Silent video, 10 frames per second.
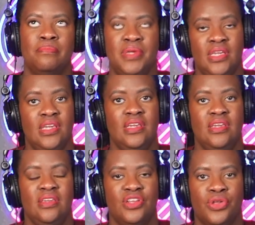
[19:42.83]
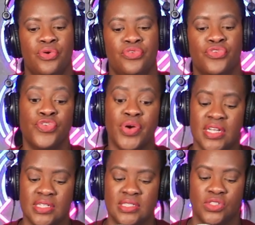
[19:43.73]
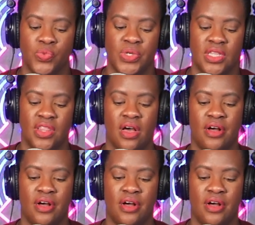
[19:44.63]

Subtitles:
be, friends with